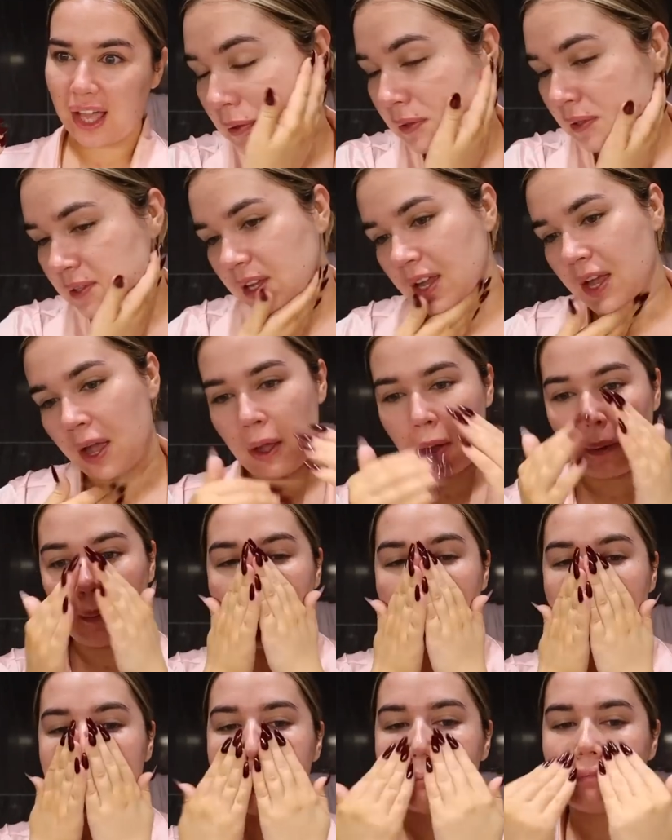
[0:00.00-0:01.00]

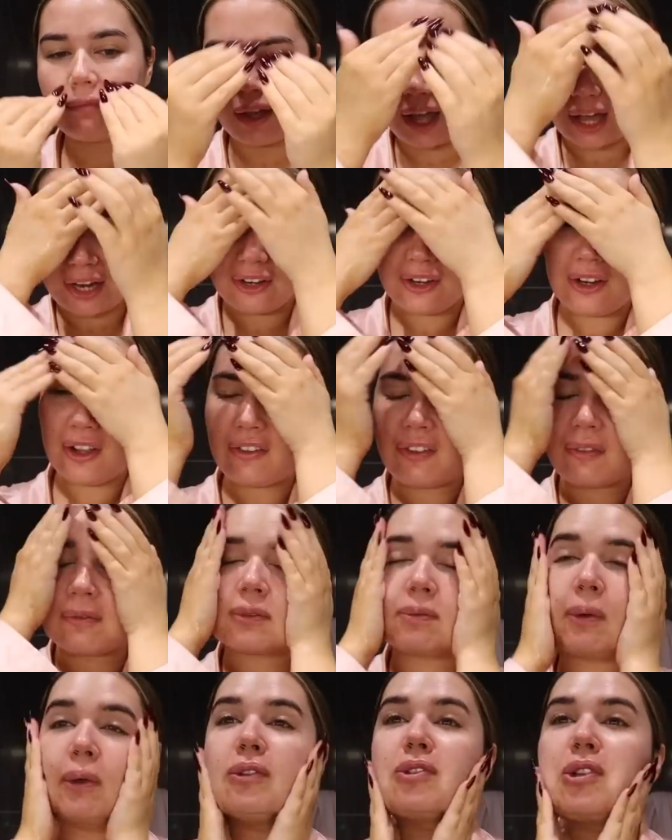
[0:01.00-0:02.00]
So I don't know if I'm
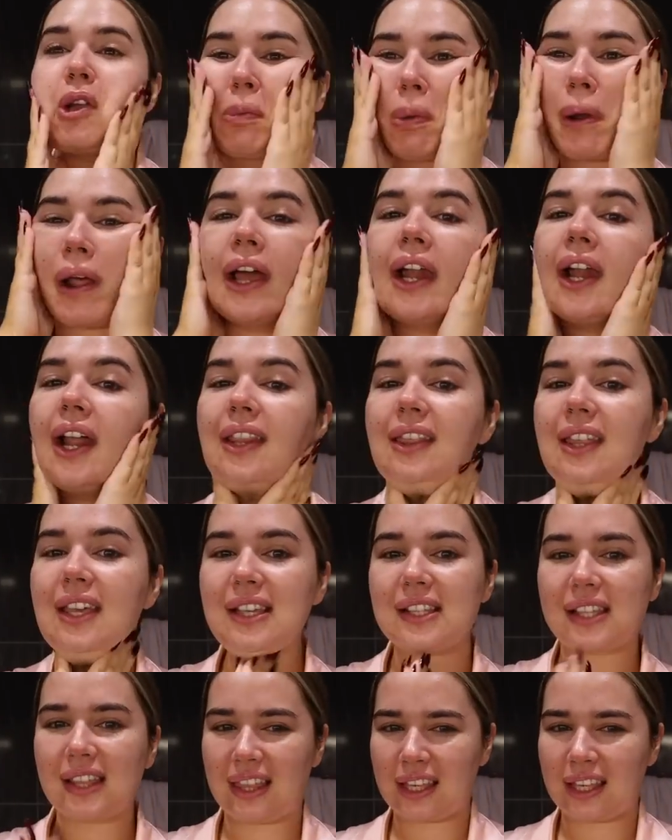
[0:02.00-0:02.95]
supposed to apply it like this.